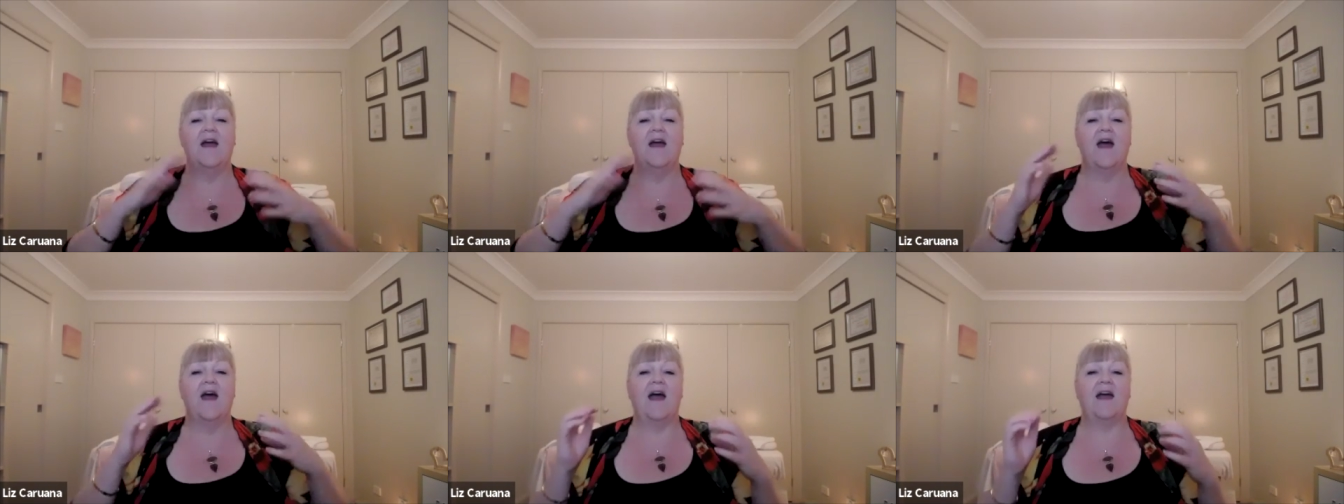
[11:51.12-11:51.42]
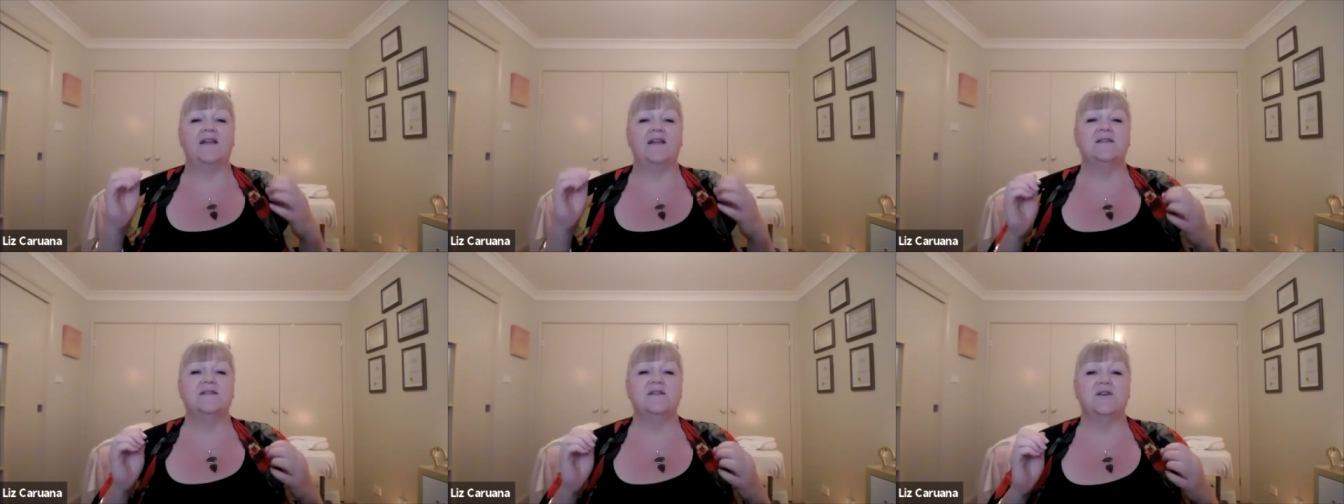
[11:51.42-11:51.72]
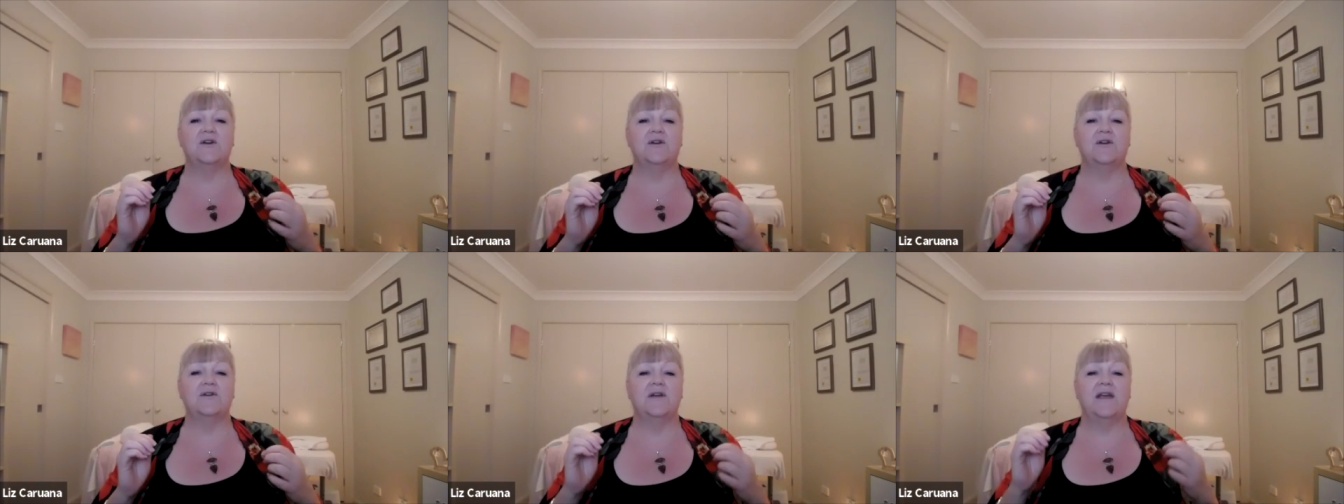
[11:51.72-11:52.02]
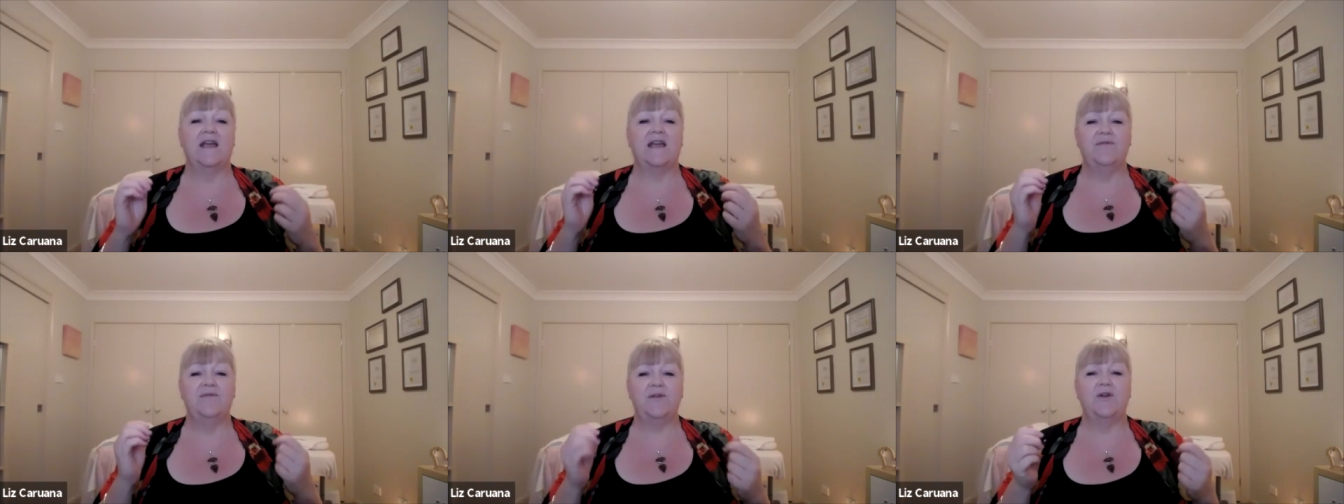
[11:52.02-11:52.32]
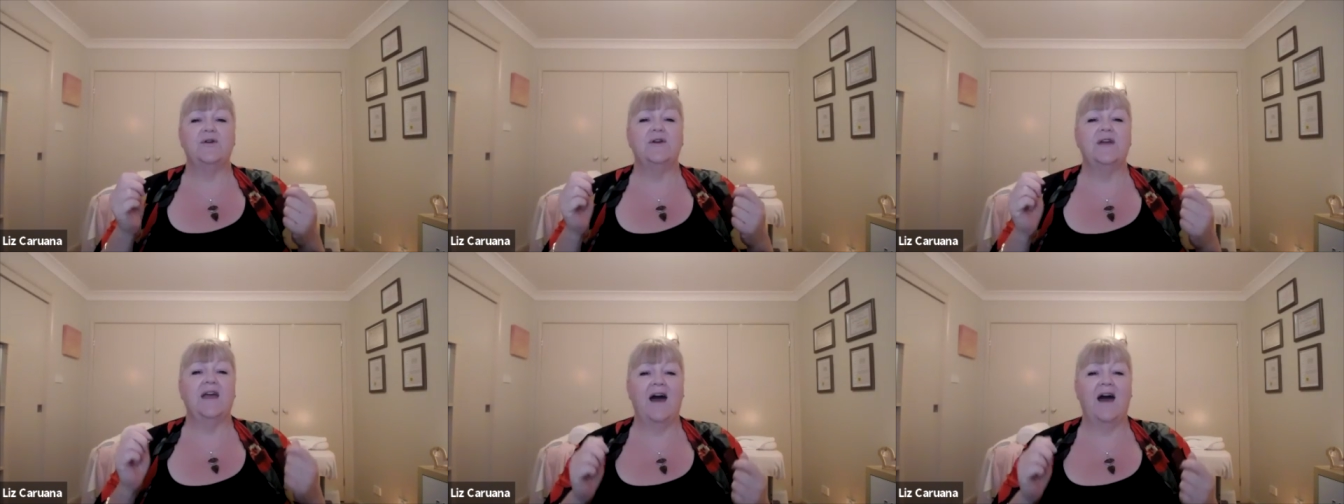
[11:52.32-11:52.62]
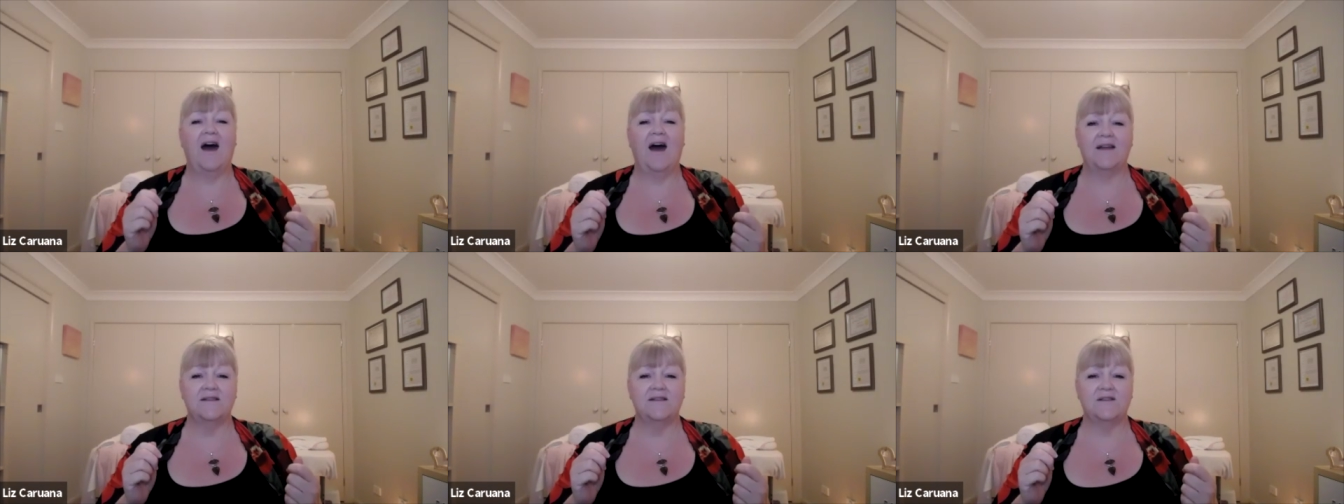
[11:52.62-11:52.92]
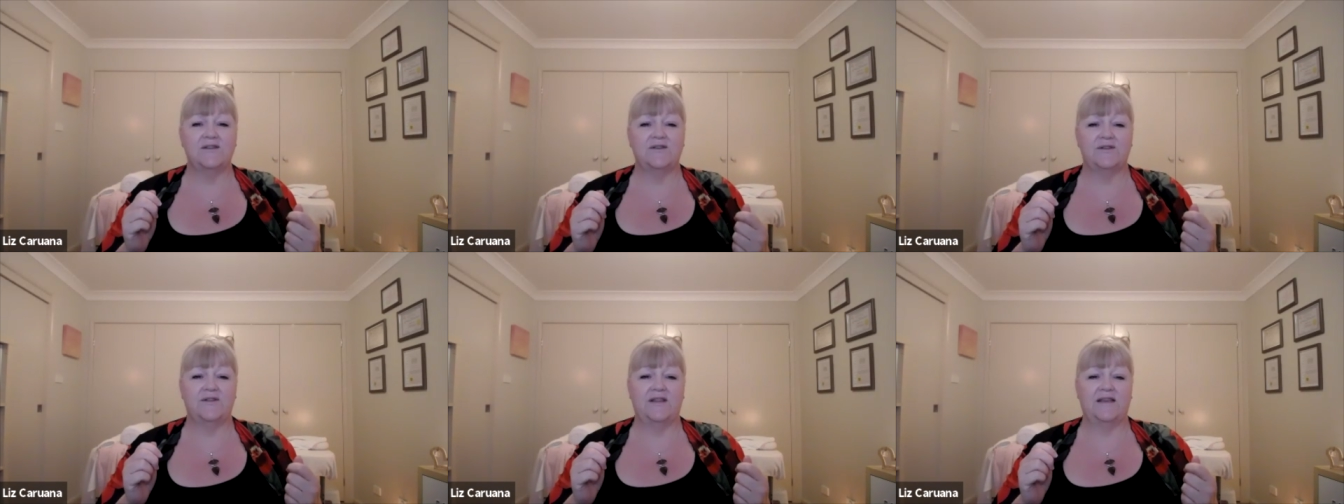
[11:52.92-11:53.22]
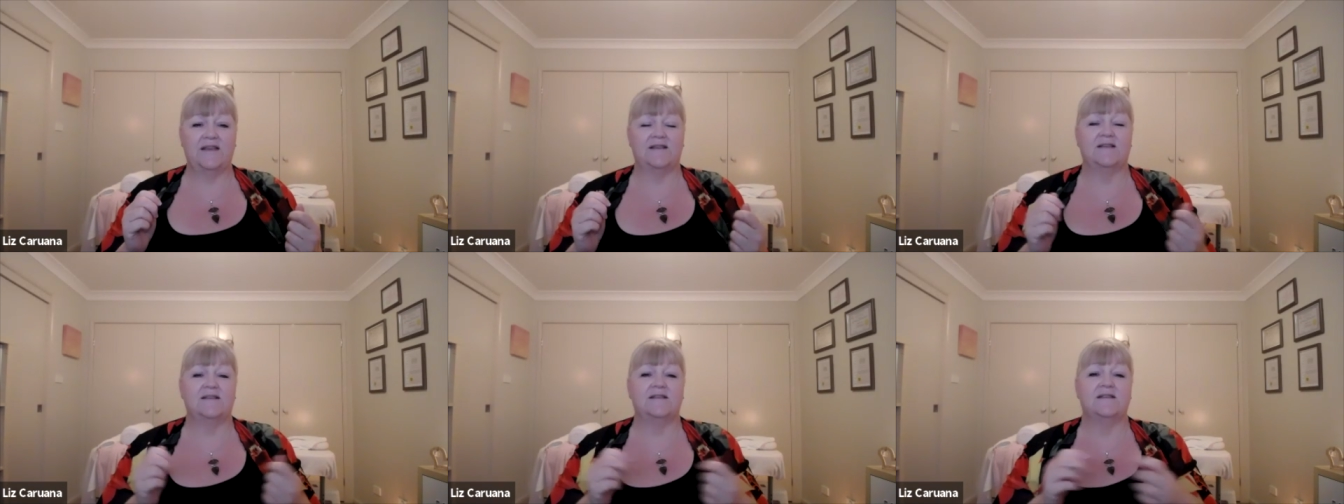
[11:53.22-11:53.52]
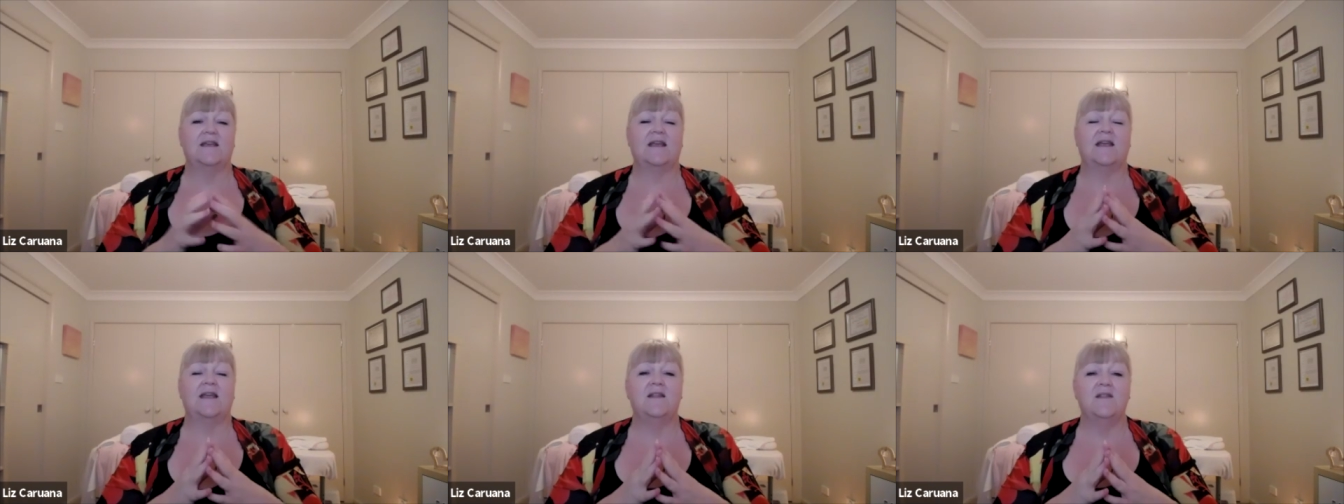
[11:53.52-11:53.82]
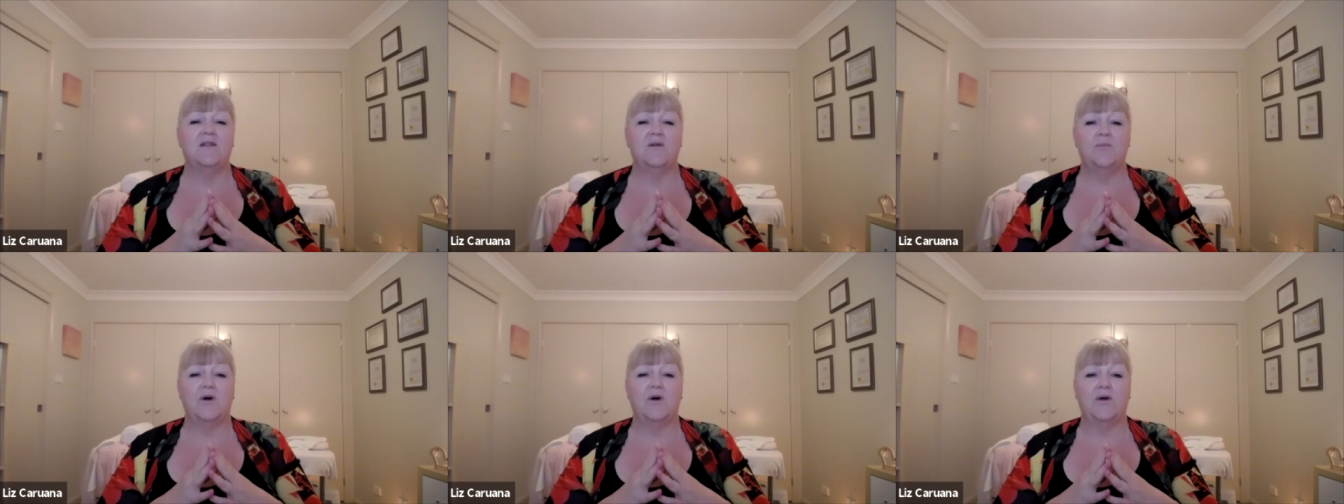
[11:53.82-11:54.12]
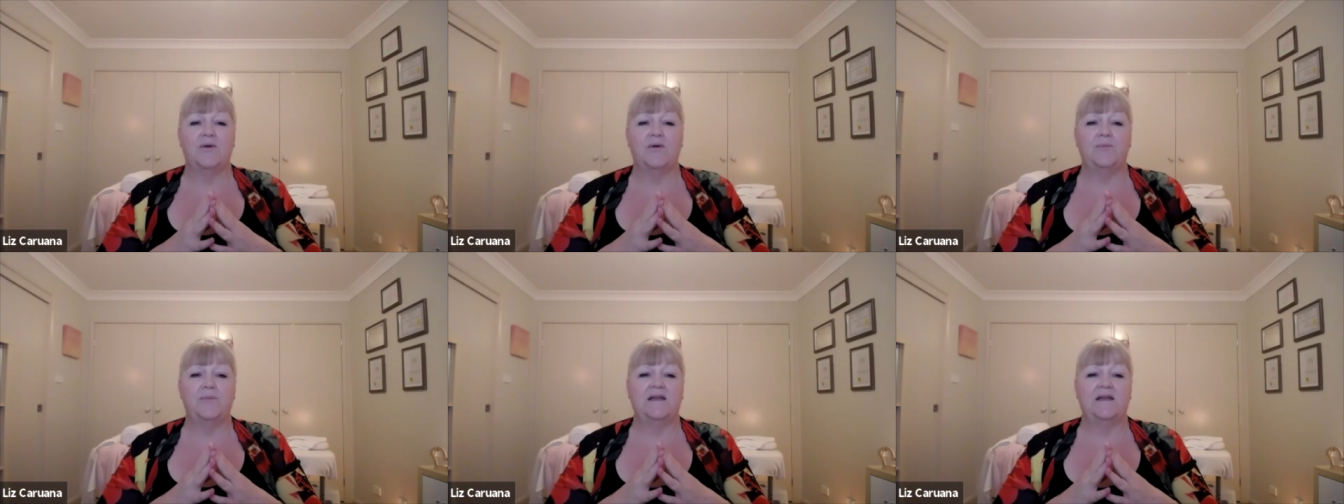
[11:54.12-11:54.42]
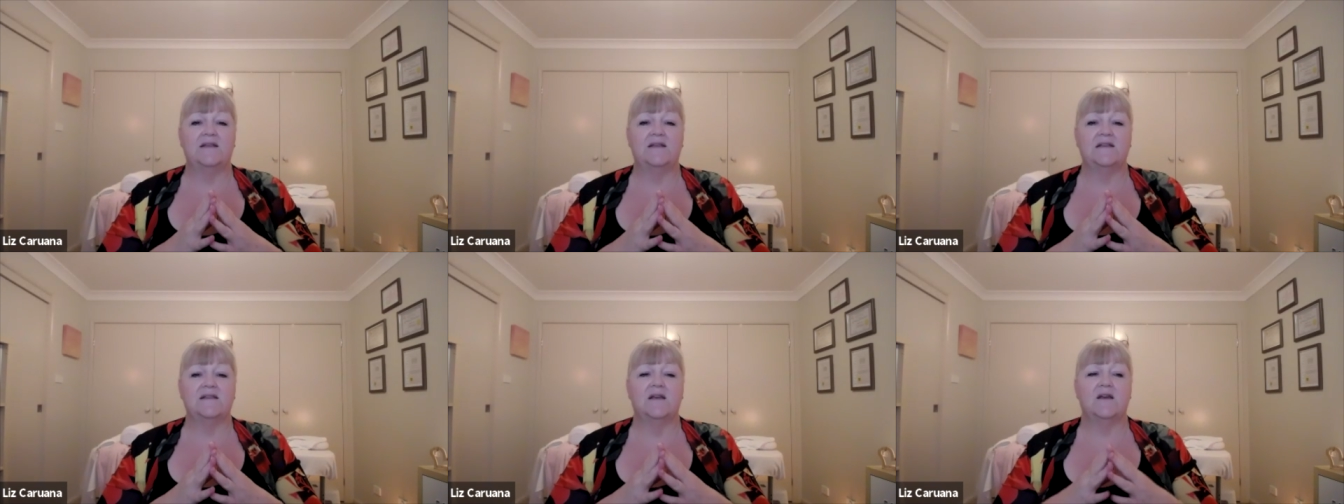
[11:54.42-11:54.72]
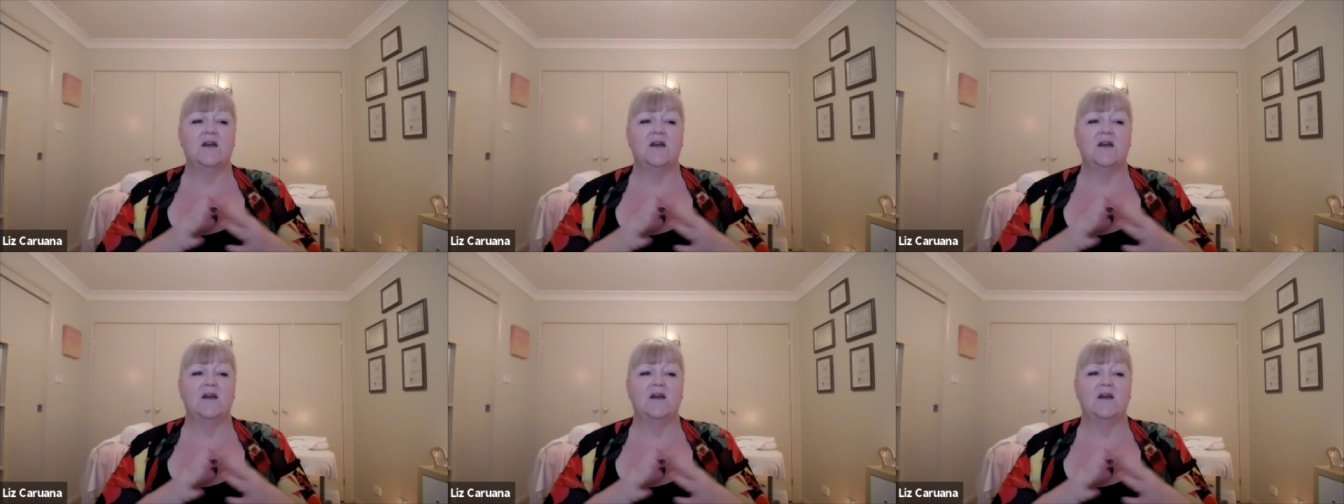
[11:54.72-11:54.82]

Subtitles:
And so if you can't do this in the moment,